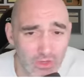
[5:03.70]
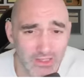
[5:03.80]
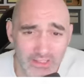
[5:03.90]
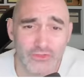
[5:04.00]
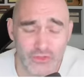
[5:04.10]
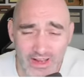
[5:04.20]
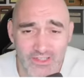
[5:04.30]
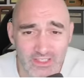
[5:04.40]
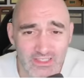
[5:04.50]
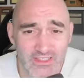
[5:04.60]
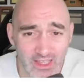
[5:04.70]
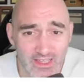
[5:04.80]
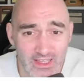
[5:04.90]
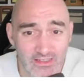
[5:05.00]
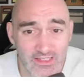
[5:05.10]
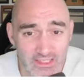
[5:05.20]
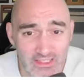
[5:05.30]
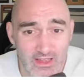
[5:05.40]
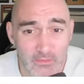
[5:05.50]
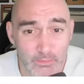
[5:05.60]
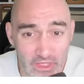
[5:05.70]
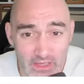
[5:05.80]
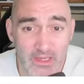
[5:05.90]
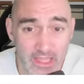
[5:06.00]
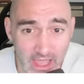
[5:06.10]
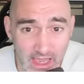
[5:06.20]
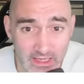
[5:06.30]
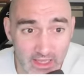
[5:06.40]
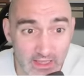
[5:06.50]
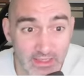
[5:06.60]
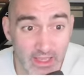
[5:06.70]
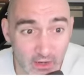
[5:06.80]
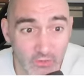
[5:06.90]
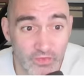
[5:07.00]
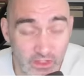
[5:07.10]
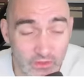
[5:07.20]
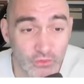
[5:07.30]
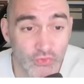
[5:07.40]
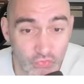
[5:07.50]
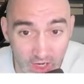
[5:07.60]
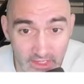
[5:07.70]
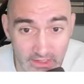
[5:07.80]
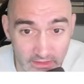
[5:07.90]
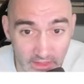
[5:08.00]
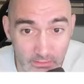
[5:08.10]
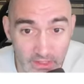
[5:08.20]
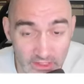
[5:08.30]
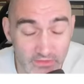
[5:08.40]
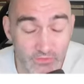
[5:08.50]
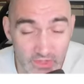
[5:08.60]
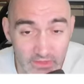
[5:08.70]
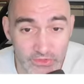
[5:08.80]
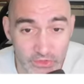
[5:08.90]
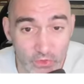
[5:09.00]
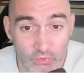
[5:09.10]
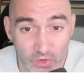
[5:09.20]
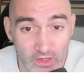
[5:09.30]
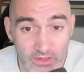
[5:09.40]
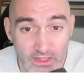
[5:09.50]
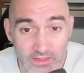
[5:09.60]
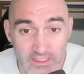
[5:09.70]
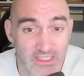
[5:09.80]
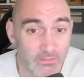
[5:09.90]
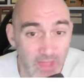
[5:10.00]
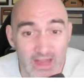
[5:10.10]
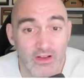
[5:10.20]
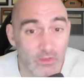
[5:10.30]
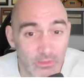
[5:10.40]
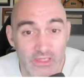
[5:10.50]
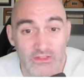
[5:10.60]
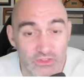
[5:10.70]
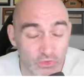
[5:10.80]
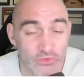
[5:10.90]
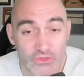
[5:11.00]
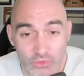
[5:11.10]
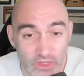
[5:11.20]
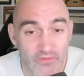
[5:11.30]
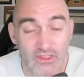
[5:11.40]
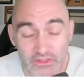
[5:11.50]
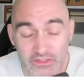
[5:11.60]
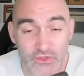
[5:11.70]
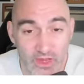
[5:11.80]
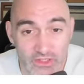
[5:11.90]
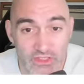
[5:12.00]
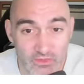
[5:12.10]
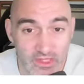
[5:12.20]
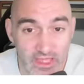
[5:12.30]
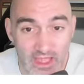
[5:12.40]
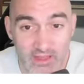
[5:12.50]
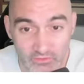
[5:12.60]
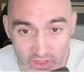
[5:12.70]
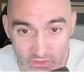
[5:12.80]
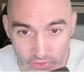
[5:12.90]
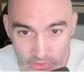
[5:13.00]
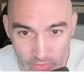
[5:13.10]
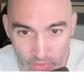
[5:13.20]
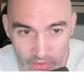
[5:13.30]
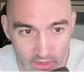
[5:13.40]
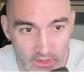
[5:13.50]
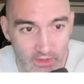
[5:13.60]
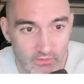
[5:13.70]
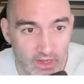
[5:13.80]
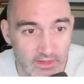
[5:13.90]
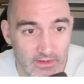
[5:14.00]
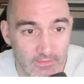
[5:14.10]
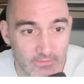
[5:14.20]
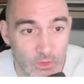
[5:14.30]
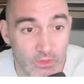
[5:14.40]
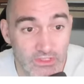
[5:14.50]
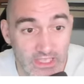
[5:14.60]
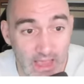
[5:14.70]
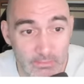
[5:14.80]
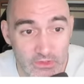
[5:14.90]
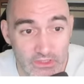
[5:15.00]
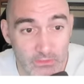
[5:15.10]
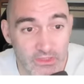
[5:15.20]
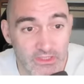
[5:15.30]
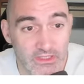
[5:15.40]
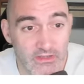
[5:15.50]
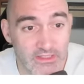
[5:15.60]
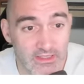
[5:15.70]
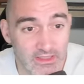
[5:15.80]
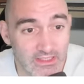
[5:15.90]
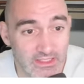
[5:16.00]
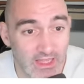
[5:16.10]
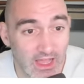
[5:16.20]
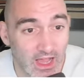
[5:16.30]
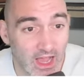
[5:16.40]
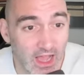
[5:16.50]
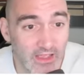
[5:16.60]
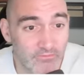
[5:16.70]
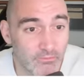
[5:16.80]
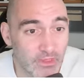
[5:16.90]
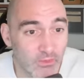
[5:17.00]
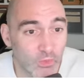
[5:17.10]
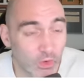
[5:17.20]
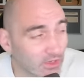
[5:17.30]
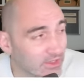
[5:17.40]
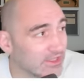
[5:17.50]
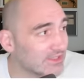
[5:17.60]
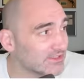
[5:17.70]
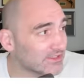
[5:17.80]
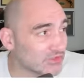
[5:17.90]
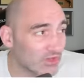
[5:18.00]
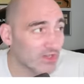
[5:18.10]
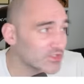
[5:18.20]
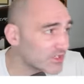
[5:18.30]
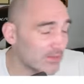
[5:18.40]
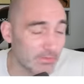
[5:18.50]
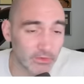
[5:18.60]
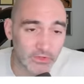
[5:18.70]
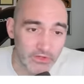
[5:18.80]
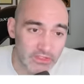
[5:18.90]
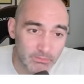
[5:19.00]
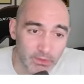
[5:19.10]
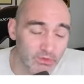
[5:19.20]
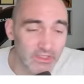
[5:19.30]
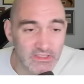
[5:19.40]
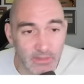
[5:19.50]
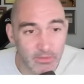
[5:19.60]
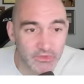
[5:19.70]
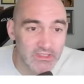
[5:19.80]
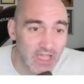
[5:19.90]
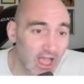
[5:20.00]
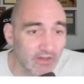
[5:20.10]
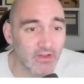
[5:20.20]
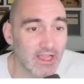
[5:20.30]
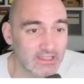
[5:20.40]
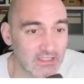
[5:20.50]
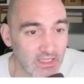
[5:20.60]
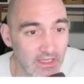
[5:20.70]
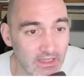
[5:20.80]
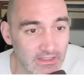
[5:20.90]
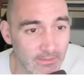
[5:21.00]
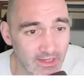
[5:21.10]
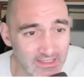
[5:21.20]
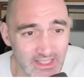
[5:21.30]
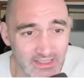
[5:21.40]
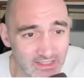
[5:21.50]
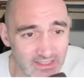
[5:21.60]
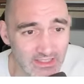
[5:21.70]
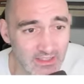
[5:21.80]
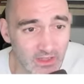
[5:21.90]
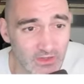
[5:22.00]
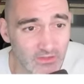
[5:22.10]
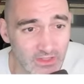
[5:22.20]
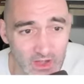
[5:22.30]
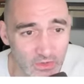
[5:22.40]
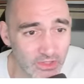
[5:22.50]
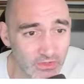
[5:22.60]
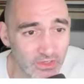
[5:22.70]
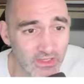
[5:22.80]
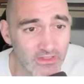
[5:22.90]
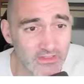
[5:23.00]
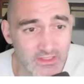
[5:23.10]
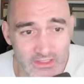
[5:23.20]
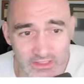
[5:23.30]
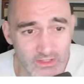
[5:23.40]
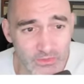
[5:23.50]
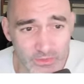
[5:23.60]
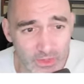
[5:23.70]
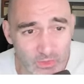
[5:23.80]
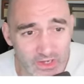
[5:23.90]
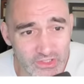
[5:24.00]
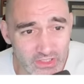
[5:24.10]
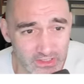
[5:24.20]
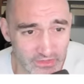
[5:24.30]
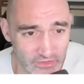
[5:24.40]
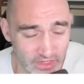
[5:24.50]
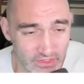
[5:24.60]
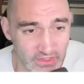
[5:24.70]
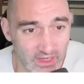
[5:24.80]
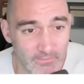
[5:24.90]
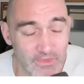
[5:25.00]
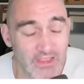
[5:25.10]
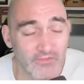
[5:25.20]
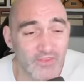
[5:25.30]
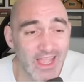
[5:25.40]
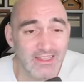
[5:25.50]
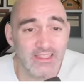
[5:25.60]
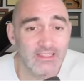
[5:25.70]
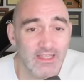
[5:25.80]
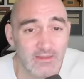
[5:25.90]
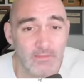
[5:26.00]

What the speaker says: clear trenches. Like, listen, be a mechanic. Get our vehicles running. Because if the vehicles don't run, it doesn't matter how many soldiers we have clearing trenches if they can't have vehicle support, right? Or sappers. Someone could sit there and say, listen, I've been working in construction. I built all these buildings. I built these high rises. They might say, listen, no, dude, we don't want you to clear trenches. And the fact is